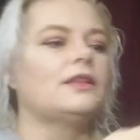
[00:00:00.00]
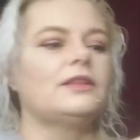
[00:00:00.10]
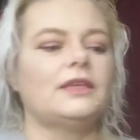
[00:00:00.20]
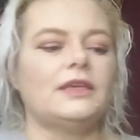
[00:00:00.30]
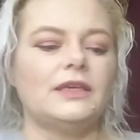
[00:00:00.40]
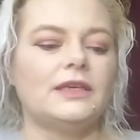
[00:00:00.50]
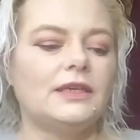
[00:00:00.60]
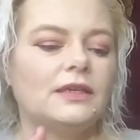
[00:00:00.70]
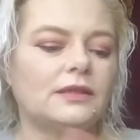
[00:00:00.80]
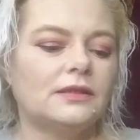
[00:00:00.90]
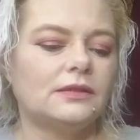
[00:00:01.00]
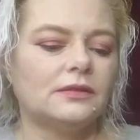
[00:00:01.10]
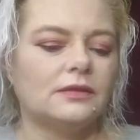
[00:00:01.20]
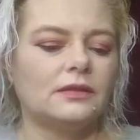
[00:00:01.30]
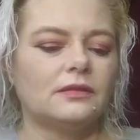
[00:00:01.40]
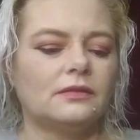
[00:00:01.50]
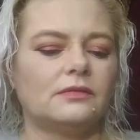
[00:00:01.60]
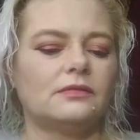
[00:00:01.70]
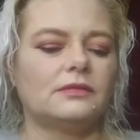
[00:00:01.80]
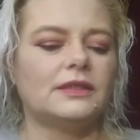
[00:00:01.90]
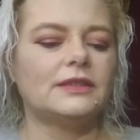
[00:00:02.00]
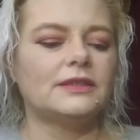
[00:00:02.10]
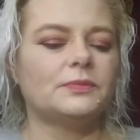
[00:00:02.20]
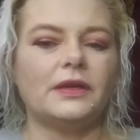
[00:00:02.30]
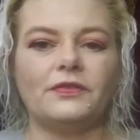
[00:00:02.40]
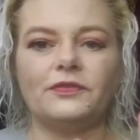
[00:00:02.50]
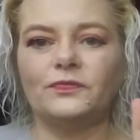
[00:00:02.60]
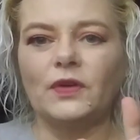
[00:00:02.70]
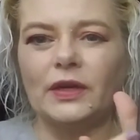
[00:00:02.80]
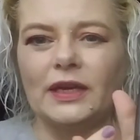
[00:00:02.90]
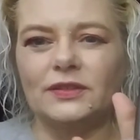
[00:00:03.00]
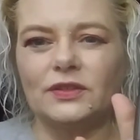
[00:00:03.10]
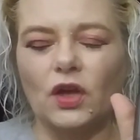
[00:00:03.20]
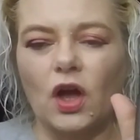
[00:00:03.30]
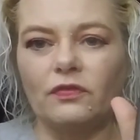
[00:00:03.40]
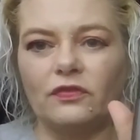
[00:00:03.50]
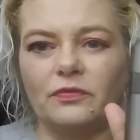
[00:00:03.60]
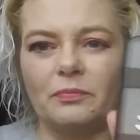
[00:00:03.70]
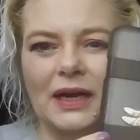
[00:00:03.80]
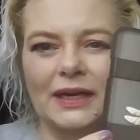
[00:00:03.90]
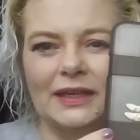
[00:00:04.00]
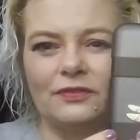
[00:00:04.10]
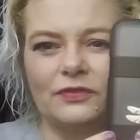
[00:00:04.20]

The this is one of the phone cases off of my